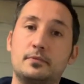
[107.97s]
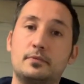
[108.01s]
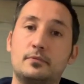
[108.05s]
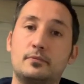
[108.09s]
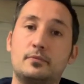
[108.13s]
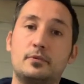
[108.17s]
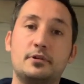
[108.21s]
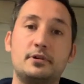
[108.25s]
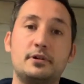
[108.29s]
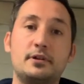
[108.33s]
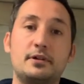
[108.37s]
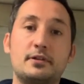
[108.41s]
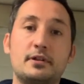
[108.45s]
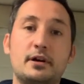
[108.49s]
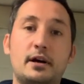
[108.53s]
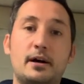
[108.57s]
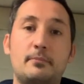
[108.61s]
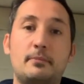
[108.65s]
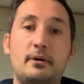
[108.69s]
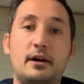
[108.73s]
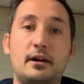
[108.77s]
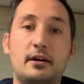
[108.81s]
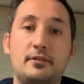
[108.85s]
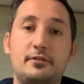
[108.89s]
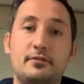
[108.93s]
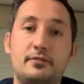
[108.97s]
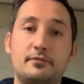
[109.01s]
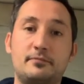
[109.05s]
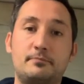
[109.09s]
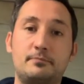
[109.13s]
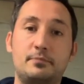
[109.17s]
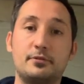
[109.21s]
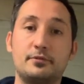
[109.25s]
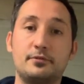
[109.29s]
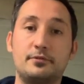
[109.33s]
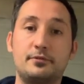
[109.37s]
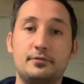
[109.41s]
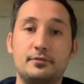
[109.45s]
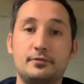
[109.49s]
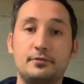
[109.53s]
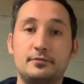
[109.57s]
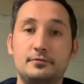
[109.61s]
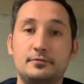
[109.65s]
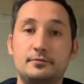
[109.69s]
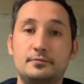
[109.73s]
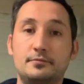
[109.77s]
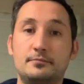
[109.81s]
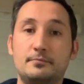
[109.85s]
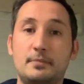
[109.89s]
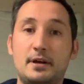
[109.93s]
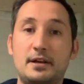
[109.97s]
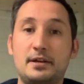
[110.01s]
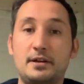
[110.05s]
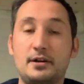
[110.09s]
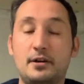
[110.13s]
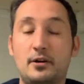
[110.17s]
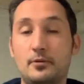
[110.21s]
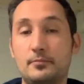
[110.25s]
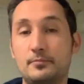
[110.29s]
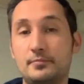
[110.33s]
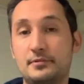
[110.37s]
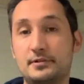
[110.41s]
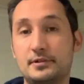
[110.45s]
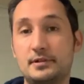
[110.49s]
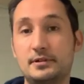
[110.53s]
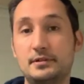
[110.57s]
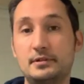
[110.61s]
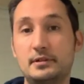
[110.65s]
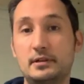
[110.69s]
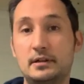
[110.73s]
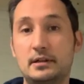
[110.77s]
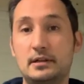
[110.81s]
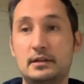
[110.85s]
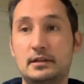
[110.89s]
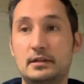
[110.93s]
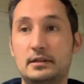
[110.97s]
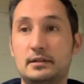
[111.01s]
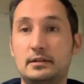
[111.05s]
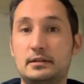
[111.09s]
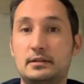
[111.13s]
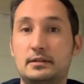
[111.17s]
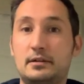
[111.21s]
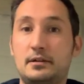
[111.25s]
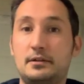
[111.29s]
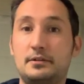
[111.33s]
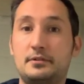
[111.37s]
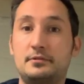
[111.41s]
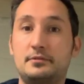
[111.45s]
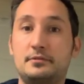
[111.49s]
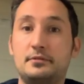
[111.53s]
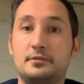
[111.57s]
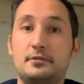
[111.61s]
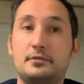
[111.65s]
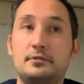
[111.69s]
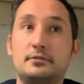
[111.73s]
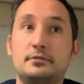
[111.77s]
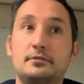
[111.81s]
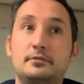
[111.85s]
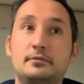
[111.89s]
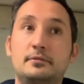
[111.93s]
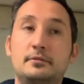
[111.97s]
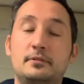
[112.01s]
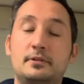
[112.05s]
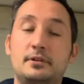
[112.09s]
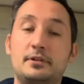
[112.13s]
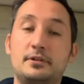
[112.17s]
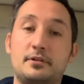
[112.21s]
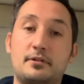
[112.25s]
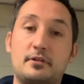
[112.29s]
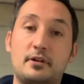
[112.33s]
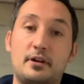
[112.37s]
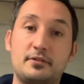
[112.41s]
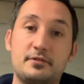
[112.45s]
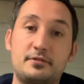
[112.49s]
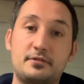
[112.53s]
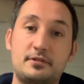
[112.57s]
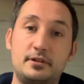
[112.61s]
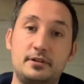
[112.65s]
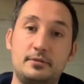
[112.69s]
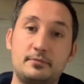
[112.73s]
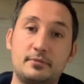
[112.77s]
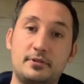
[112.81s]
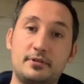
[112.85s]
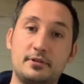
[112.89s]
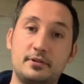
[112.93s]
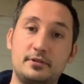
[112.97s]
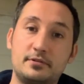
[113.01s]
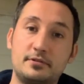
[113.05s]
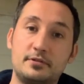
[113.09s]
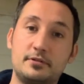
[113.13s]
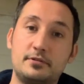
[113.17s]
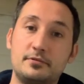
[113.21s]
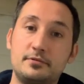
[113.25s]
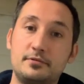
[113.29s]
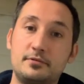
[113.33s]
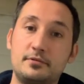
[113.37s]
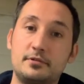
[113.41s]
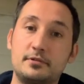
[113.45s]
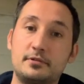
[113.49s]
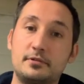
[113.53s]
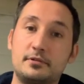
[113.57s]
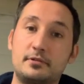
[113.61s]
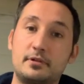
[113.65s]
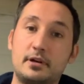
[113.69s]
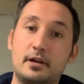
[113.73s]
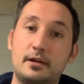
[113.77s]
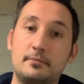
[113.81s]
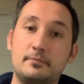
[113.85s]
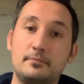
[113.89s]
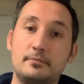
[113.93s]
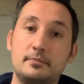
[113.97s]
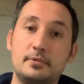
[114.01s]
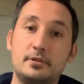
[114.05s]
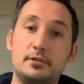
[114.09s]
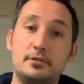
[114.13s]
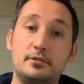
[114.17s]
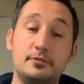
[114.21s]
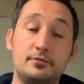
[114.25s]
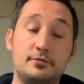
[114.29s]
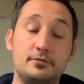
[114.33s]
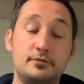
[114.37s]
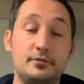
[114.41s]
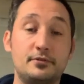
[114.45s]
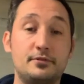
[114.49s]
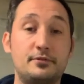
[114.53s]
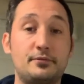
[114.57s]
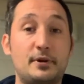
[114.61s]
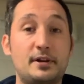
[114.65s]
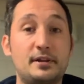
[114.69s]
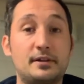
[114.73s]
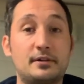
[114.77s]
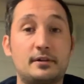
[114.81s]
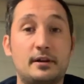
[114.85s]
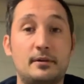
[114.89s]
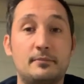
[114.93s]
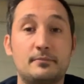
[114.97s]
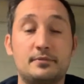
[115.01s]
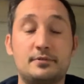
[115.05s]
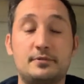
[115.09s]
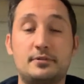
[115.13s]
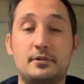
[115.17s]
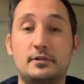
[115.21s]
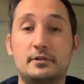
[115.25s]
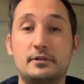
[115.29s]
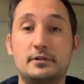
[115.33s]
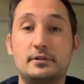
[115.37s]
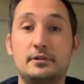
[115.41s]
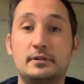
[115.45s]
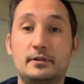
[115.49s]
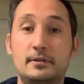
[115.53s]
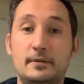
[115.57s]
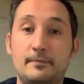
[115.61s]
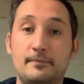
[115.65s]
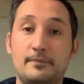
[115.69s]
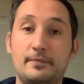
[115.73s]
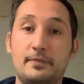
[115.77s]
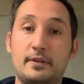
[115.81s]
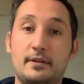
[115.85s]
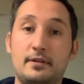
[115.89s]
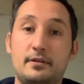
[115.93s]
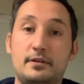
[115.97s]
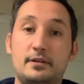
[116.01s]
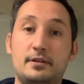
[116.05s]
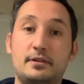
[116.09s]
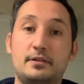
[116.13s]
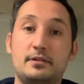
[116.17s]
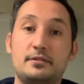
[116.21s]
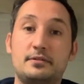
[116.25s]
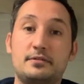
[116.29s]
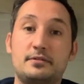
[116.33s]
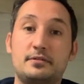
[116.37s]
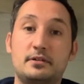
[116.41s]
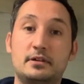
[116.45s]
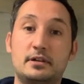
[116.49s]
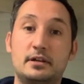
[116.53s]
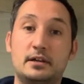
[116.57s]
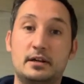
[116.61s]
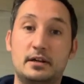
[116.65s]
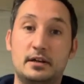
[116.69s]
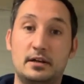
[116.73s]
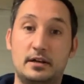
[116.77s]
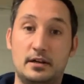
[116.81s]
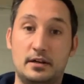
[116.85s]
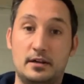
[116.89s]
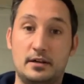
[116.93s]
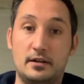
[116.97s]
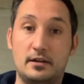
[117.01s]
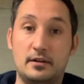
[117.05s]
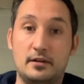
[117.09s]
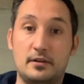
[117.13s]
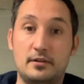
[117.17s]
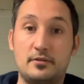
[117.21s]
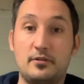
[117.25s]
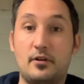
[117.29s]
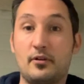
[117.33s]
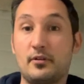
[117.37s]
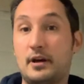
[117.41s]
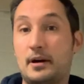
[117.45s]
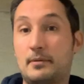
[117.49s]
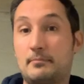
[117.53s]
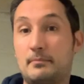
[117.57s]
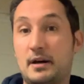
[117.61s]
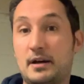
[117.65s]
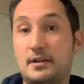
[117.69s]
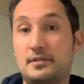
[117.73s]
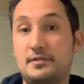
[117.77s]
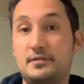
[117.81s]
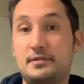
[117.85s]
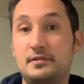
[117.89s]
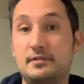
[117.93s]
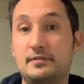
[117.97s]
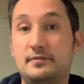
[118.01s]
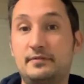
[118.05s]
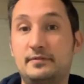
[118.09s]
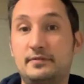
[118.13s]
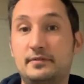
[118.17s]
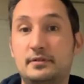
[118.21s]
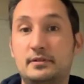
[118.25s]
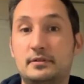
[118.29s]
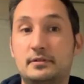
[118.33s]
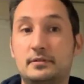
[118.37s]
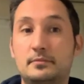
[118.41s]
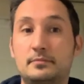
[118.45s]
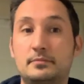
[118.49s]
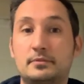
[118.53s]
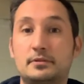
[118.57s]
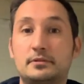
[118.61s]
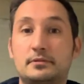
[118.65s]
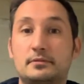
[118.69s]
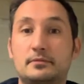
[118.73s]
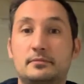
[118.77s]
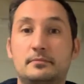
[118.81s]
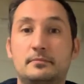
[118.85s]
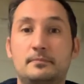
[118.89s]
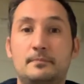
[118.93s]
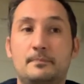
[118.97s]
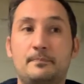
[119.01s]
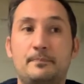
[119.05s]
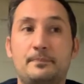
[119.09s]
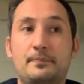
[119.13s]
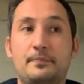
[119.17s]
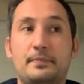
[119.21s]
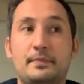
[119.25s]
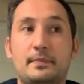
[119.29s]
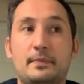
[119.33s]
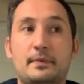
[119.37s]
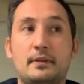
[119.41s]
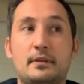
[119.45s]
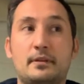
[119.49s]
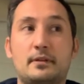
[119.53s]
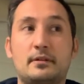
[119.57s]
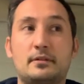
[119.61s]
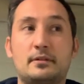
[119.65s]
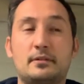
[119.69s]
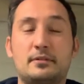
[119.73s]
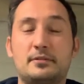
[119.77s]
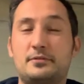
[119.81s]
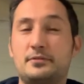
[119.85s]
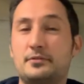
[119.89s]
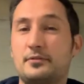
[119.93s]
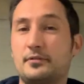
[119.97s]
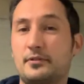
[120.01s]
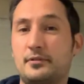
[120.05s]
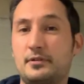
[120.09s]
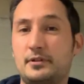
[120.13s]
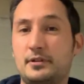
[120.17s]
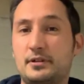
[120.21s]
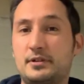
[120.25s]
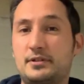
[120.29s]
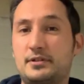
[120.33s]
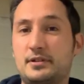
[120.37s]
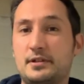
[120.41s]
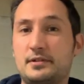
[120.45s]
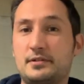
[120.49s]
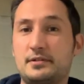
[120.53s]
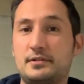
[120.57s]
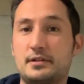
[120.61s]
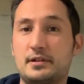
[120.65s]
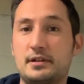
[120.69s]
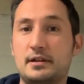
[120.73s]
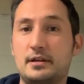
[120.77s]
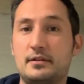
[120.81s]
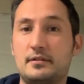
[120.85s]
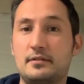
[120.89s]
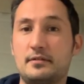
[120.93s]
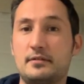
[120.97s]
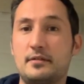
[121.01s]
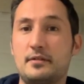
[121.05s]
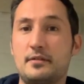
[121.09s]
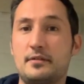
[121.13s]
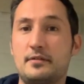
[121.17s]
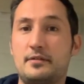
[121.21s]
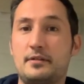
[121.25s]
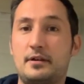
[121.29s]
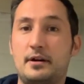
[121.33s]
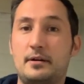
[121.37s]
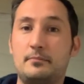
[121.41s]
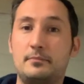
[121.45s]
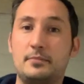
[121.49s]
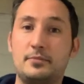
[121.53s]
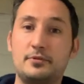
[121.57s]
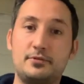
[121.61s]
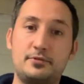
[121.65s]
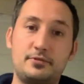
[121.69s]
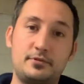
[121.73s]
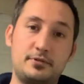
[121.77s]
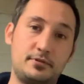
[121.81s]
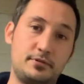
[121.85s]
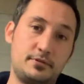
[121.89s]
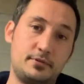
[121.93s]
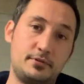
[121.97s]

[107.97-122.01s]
worrying that I might have put too many hops in. I know that in the grand scheme of things, 120 grams, is not that massive, but I don't think you tend to get that much